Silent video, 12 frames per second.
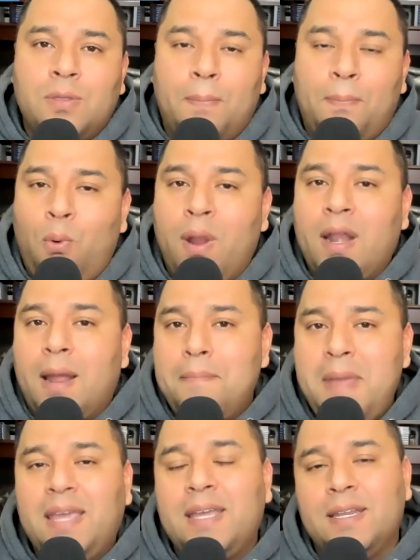the point I'm
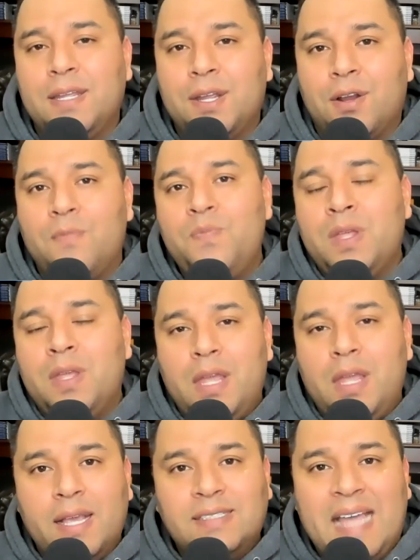making here
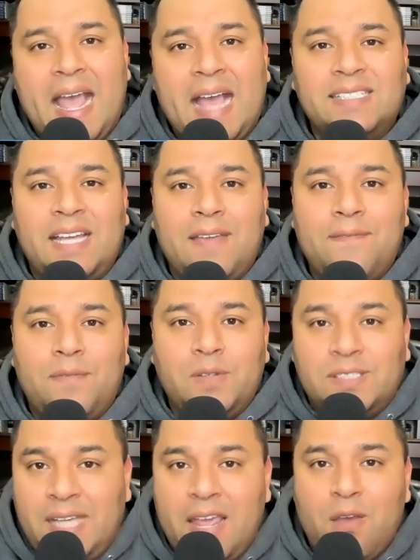is as a
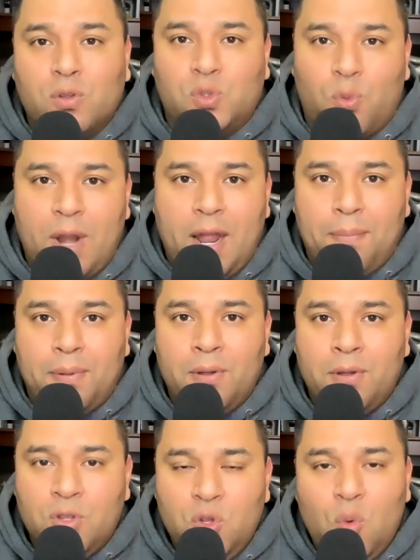sales rep,
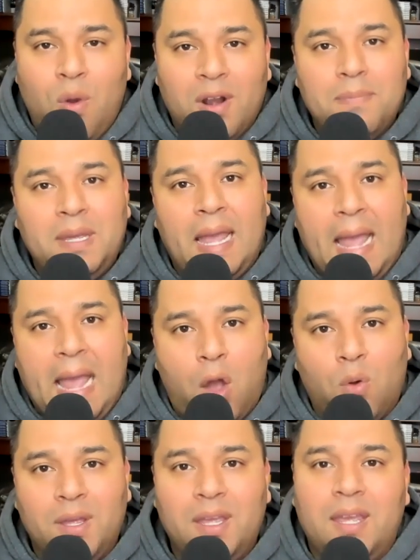you want to be
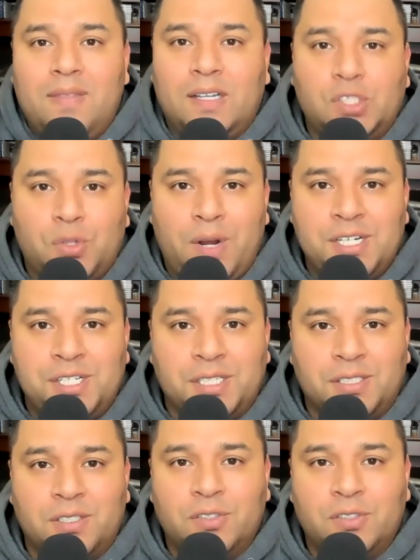out in the trenches.